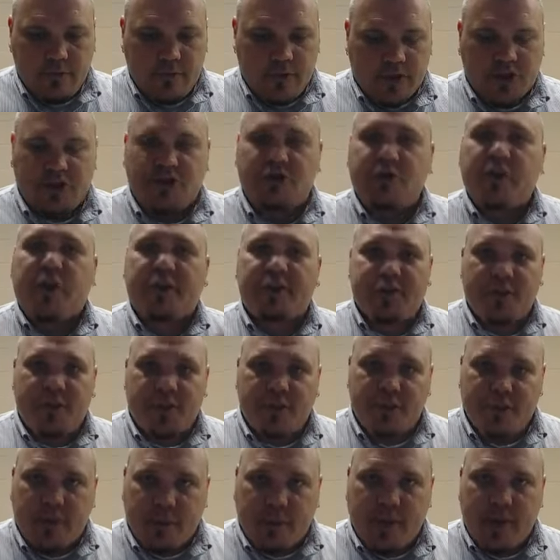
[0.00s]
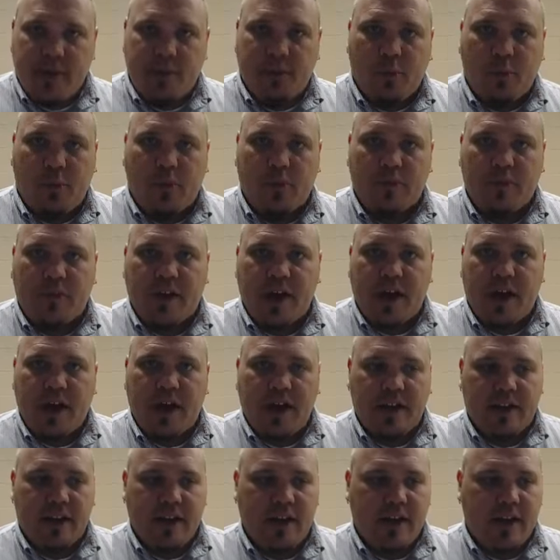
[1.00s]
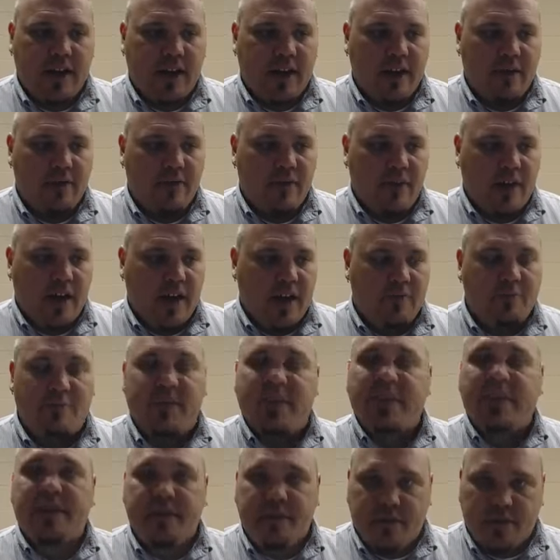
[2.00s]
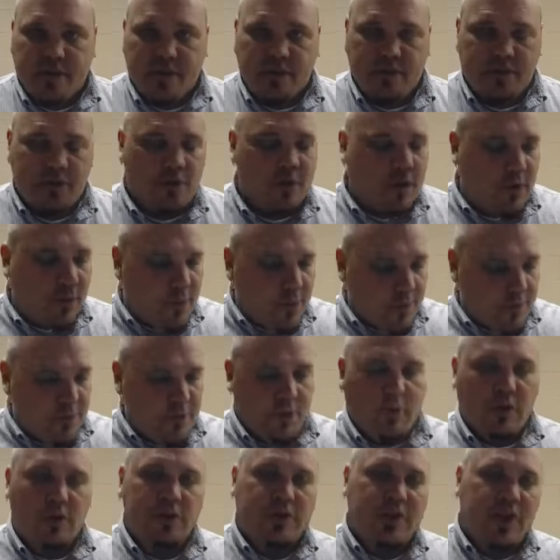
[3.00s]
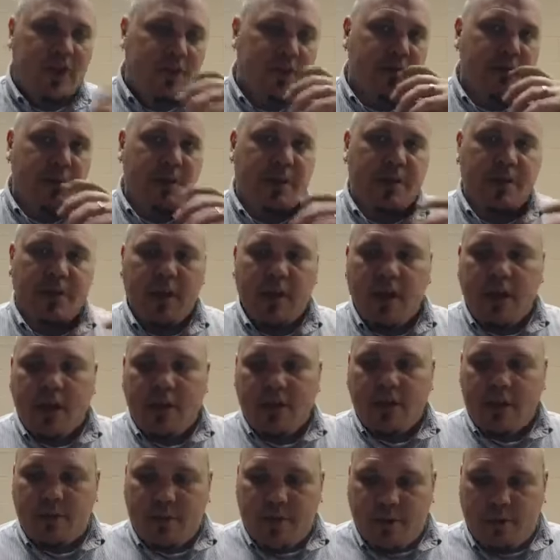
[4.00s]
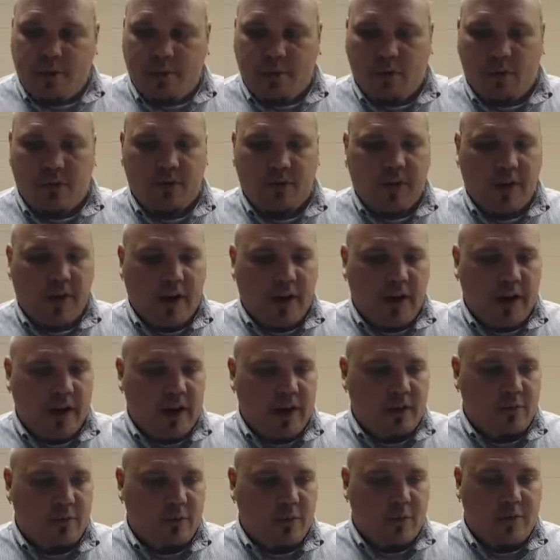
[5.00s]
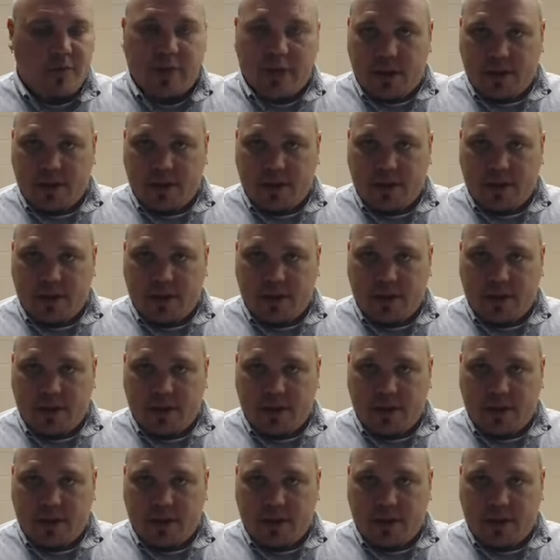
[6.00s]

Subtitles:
structure of the people of God have been different. So in the Old Testament, the people of God were the